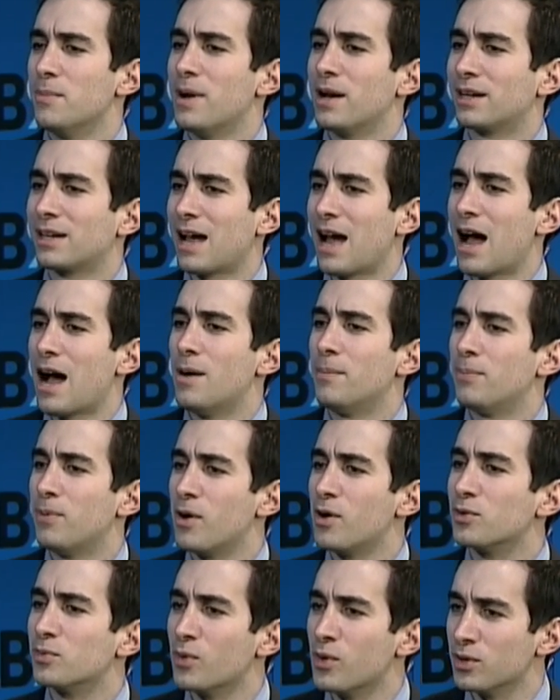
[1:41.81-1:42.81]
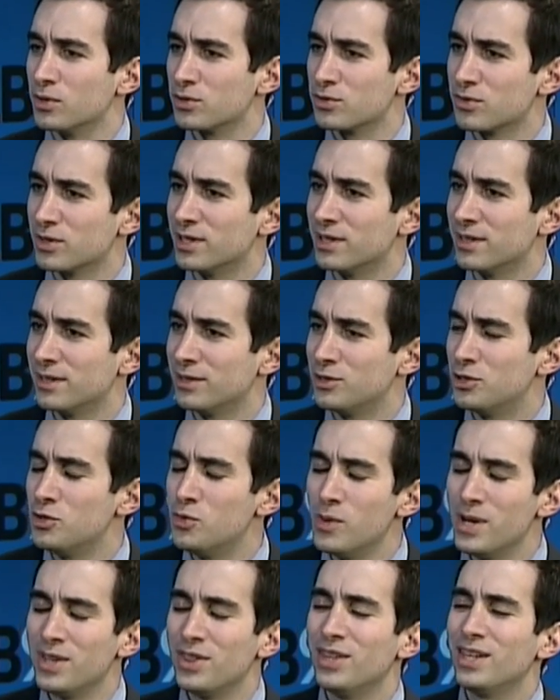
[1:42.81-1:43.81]
about comp on Wall Street. Do
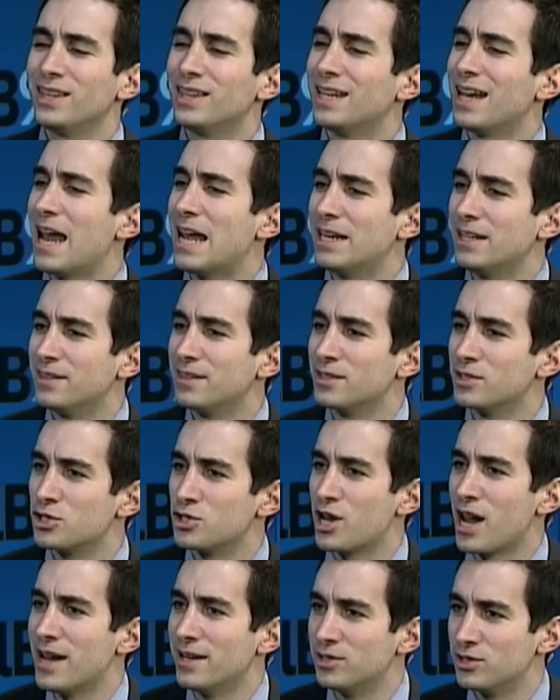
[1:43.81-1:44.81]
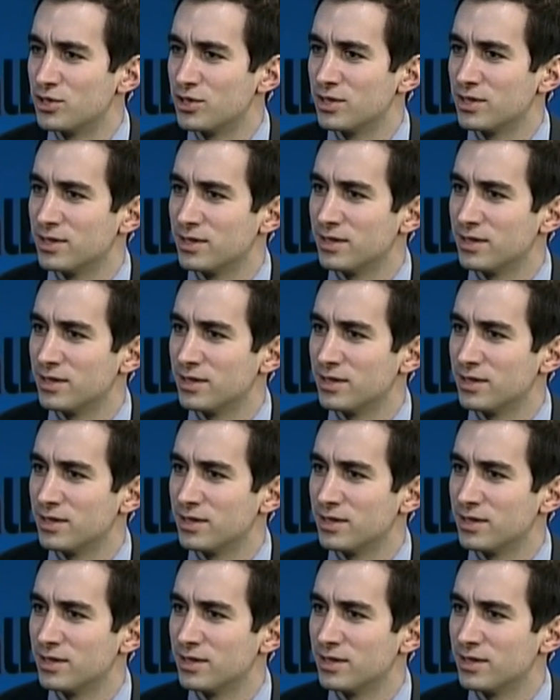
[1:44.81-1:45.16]
we think that anything has changed?